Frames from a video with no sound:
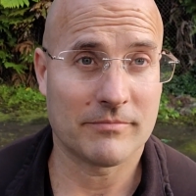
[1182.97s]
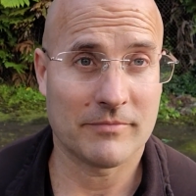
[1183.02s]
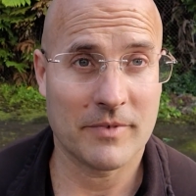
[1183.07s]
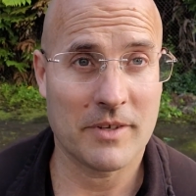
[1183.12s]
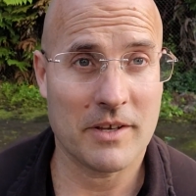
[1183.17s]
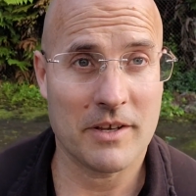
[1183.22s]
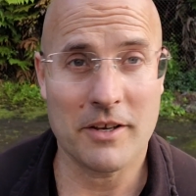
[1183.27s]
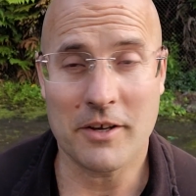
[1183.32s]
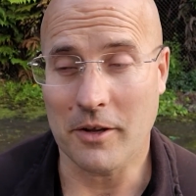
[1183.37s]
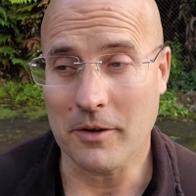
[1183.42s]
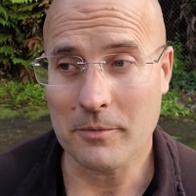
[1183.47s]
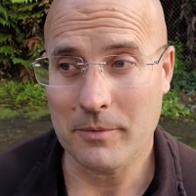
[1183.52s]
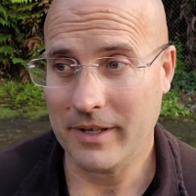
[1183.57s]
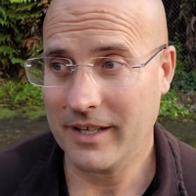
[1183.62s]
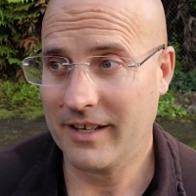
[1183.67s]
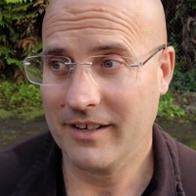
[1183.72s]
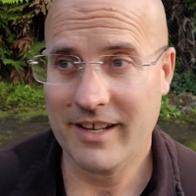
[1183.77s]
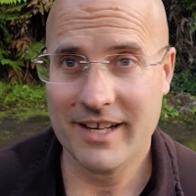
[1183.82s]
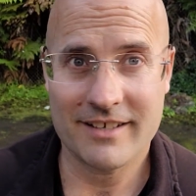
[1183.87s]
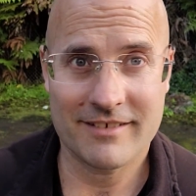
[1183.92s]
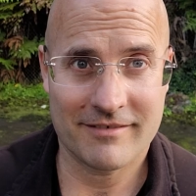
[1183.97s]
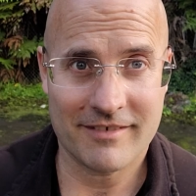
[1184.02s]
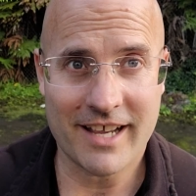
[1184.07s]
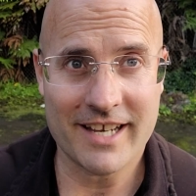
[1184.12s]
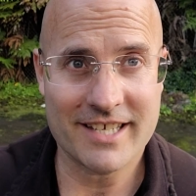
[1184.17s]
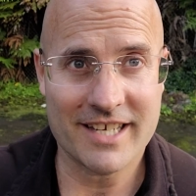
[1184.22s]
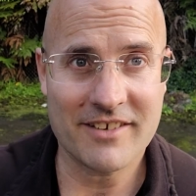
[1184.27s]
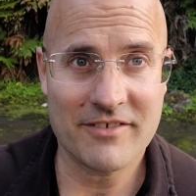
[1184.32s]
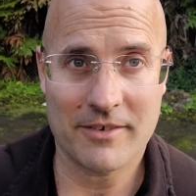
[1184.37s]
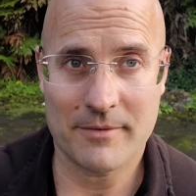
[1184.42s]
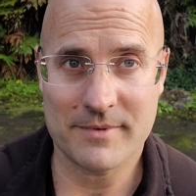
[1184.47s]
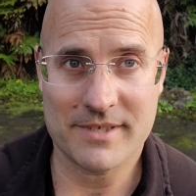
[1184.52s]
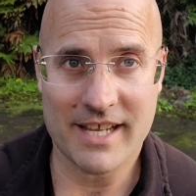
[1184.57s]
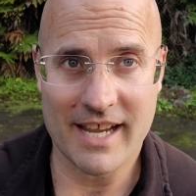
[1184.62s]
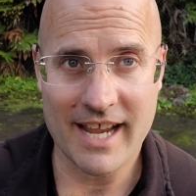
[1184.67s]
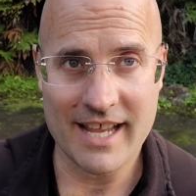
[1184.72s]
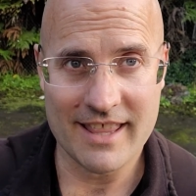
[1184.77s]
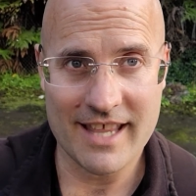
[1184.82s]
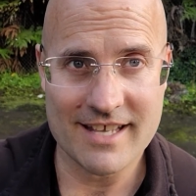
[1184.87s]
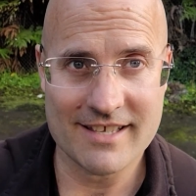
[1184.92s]
you know, we can identify them and
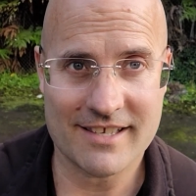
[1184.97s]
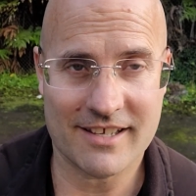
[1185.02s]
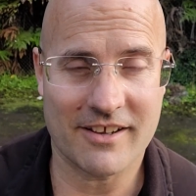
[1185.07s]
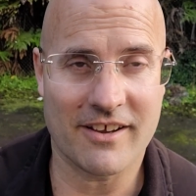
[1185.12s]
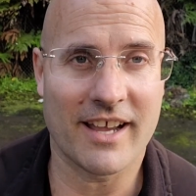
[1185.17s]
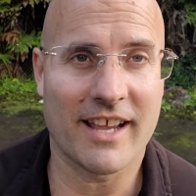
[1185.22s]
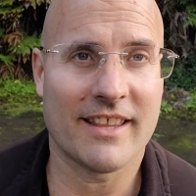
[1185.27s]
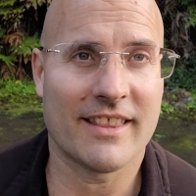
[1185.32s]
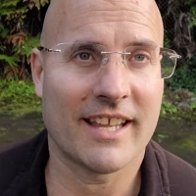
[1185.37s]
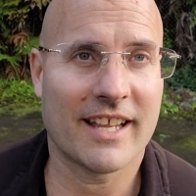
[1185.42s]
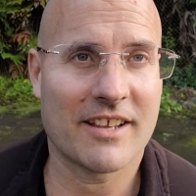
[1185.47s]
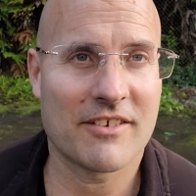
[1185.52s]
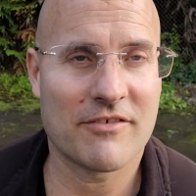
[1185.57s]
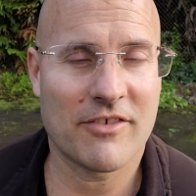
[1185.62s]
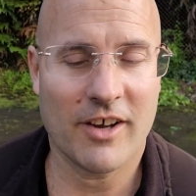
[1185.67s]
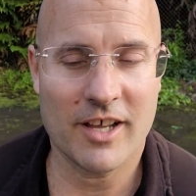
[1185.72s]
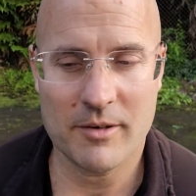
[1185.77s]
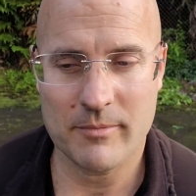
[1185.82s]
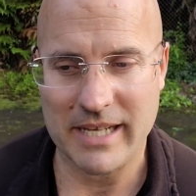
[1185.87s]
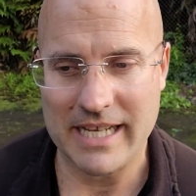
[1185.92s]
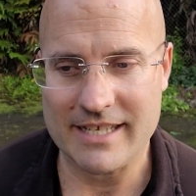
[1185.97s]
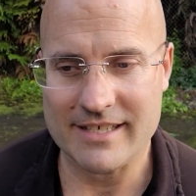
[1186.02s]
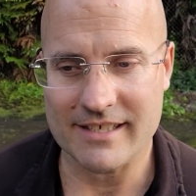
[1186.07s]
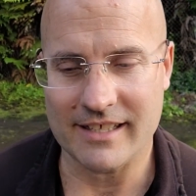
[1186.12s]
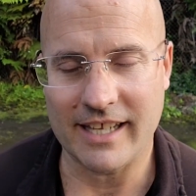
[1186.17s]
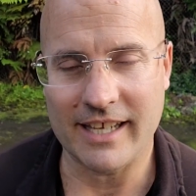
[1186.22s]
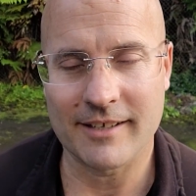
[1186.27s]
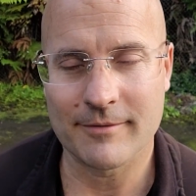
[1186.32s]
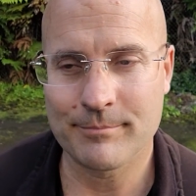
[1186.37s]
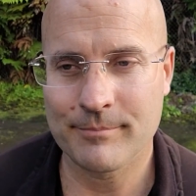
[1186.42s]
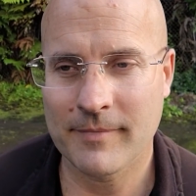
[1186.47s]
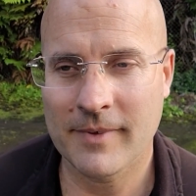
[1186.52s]
say, hey, that's the guy, and they can find him easily.